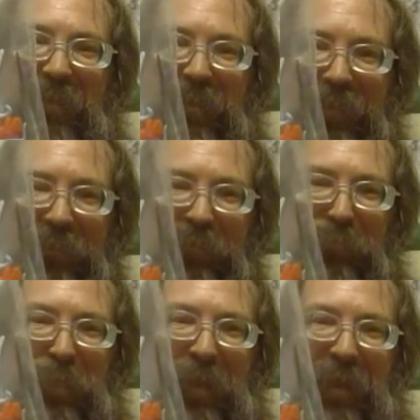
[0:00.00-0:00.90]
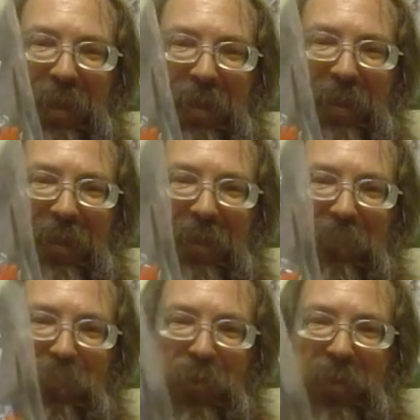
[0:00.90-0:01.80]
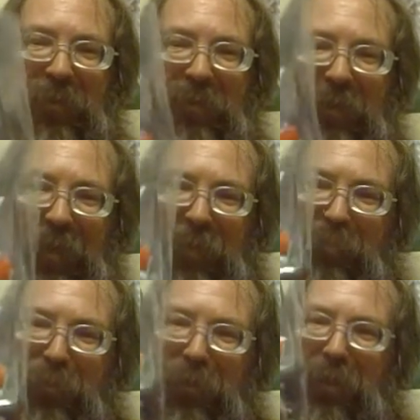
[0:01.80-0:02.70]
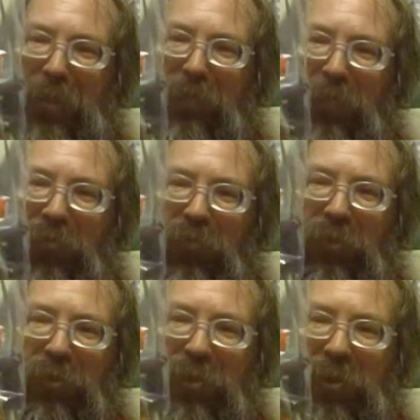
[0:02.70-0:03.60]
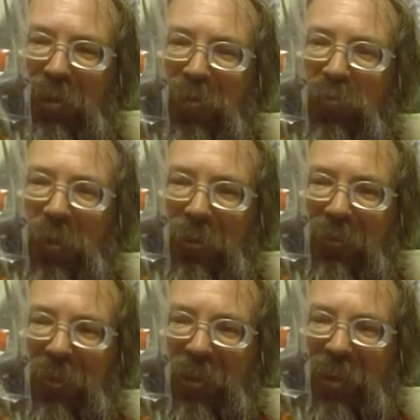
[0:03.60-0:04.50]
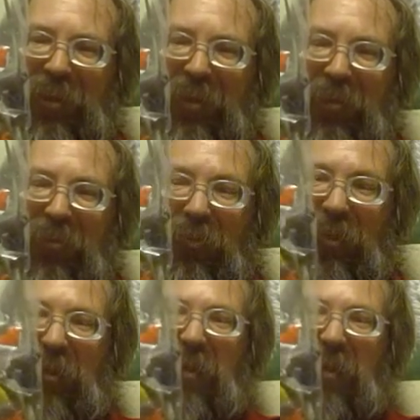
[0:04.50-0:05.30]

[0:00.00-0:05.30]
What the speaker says: this bag, but I believe everything that was in here